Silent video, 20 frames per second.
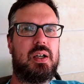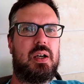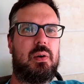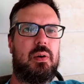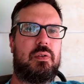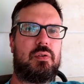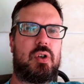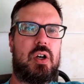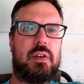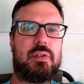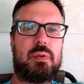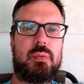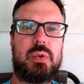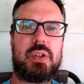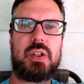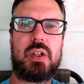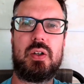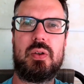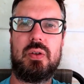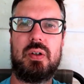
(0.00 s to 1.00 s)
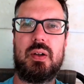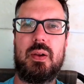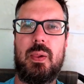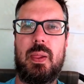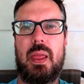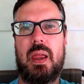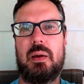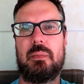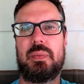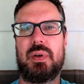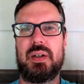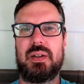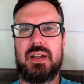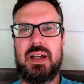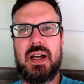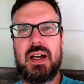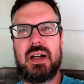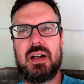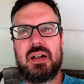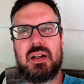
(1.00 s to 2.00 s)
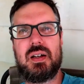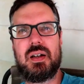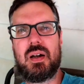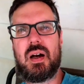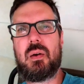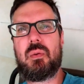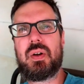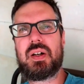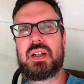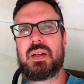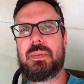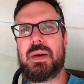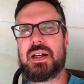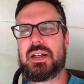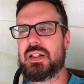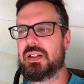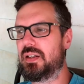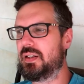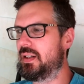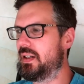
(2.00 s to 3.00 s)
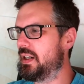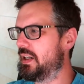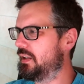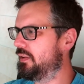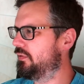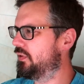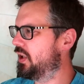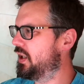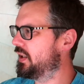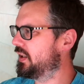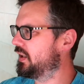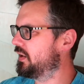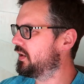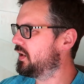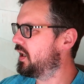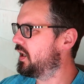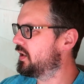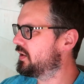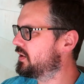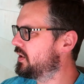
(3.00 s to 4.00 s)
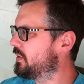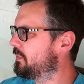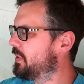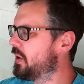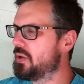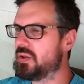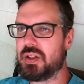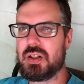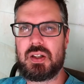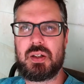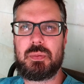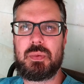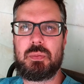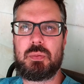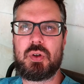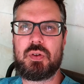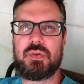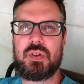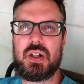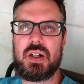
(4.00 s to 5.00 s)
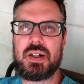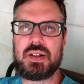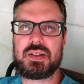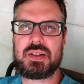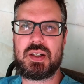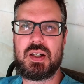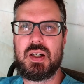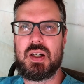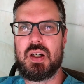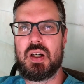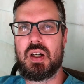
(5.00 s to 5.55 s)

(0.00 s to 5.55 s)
However often we go. But yeah, I want to get back into the daily vlogging, uh, start posting a little bit more vlogs.